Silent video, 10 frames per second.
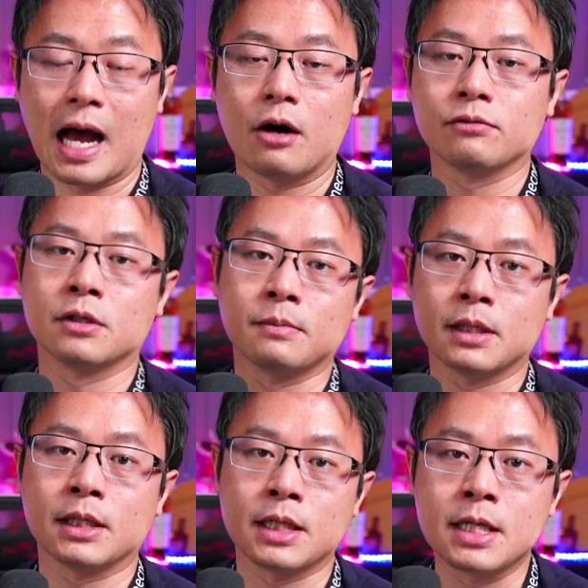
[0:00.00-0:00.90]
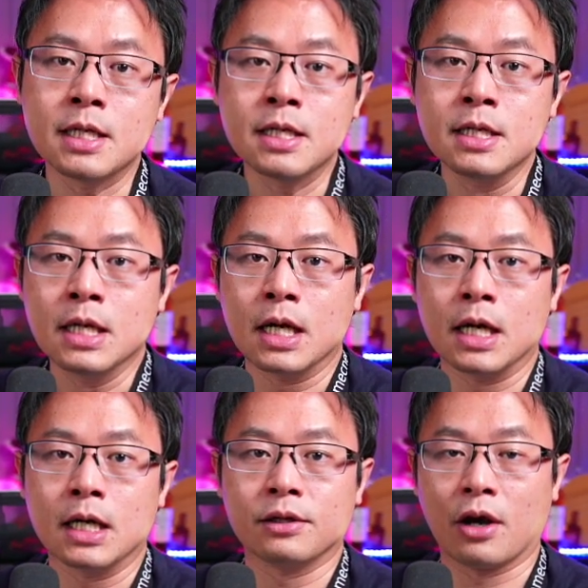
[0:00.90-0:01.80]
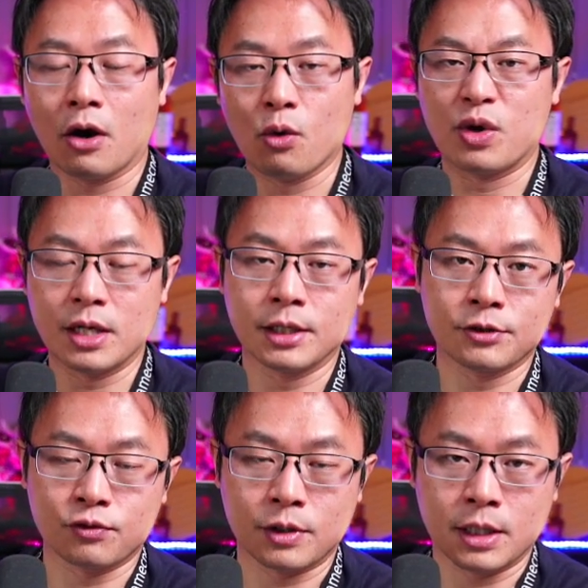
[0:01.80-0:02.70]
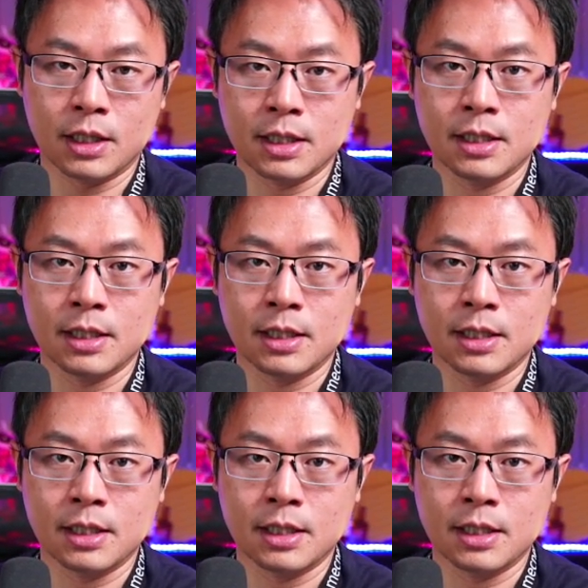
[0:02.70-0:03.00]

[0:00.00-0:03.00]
ultimately the whole industry